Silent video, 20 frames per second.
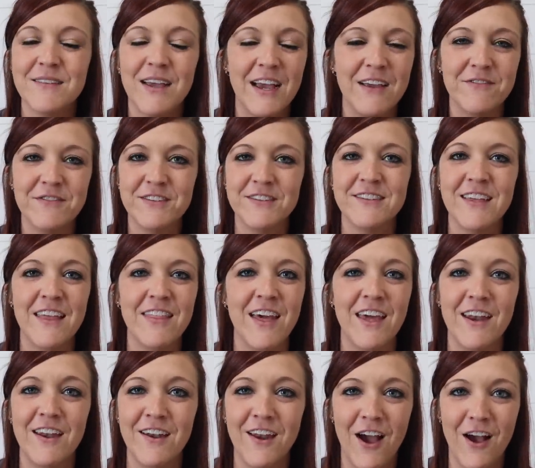I've said
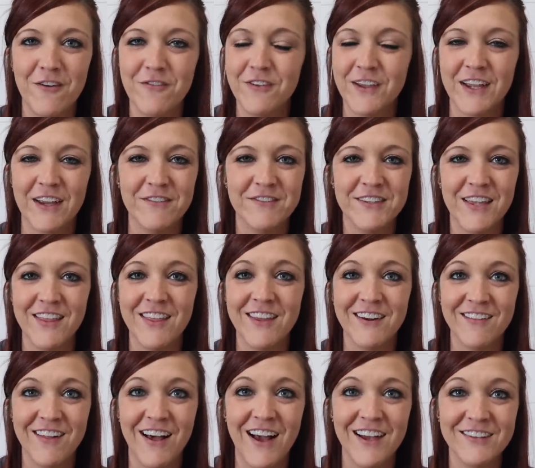that enough. Like I've said that
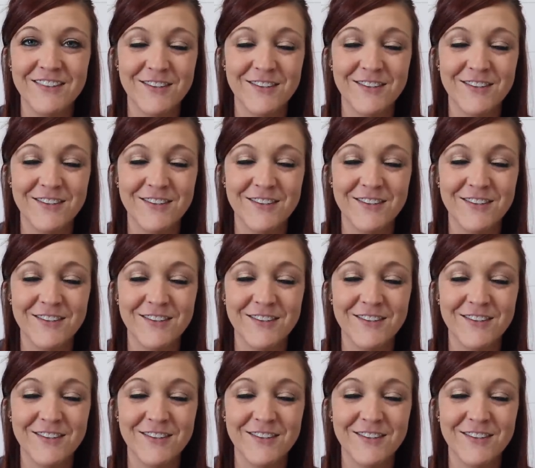a lot.